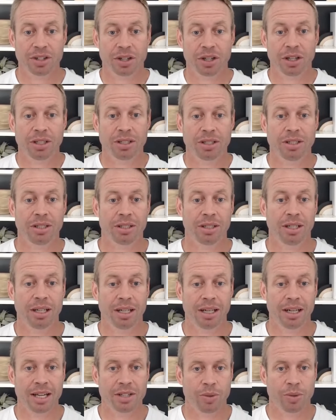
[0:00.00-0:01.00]
started,
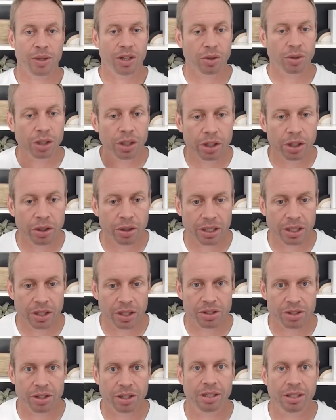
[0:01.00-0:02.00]
as we grew,
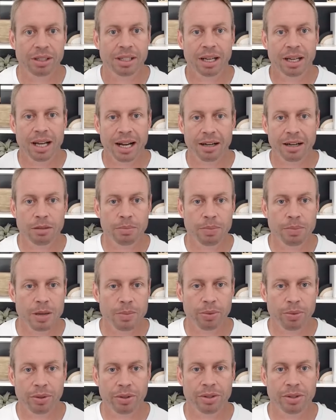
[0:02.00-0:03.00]
started kind of hiring
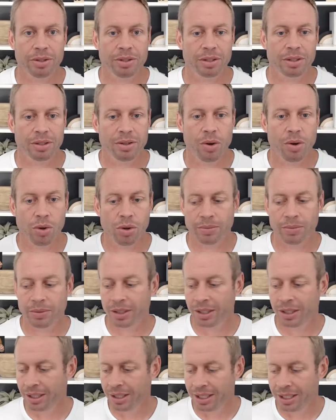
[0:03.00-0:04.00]
people, and there's a whole,
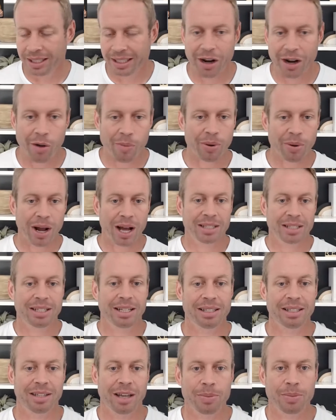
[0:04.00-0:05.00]

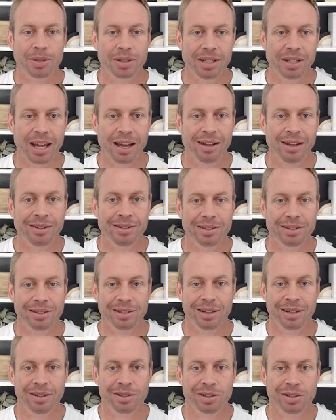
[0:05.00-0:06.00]
process, ups and downs,
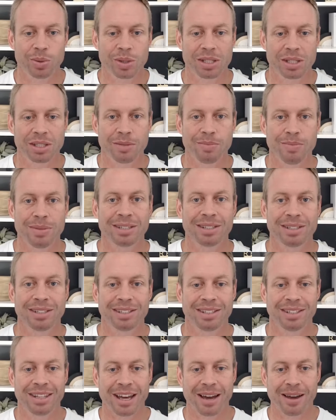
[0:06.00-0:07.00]
swings and
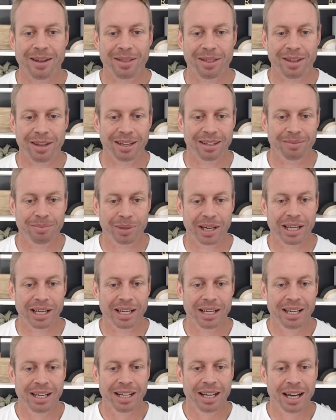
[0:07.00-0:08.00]
misses and that thing. But
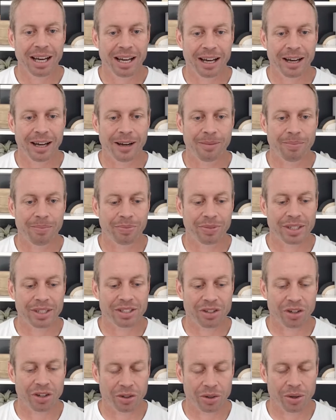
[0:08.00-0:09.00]

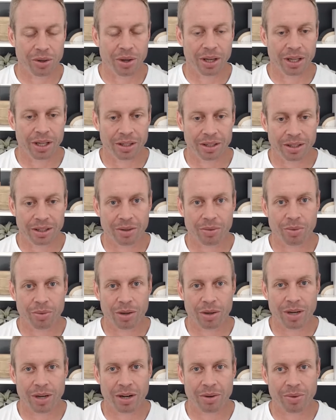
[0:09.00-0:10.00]
started growing
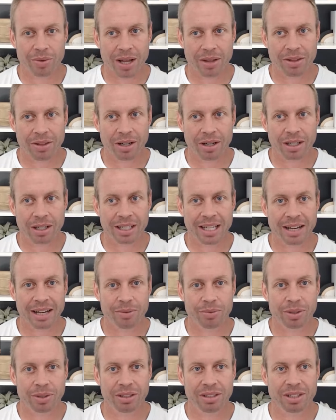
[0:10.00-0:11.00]
right around there and
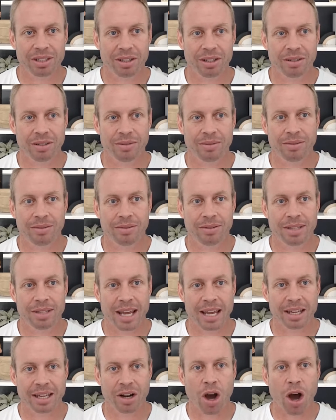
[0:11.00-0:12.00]
really started
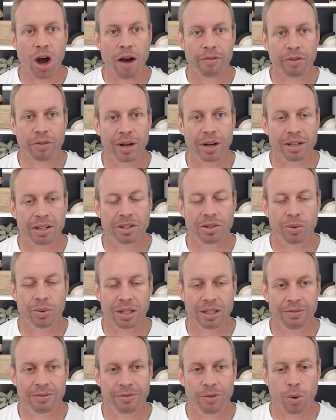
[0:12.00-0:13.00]
taking off around
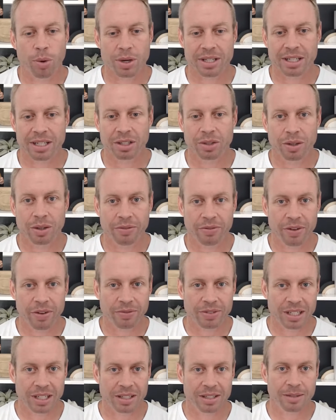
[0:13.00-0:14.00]
2014,
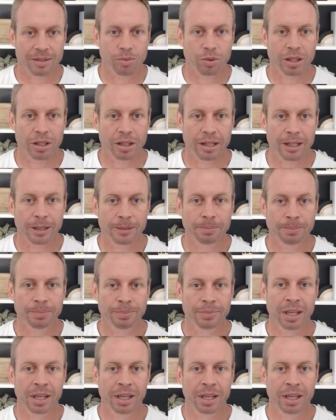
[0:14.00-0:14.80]
2015, somewhere in there.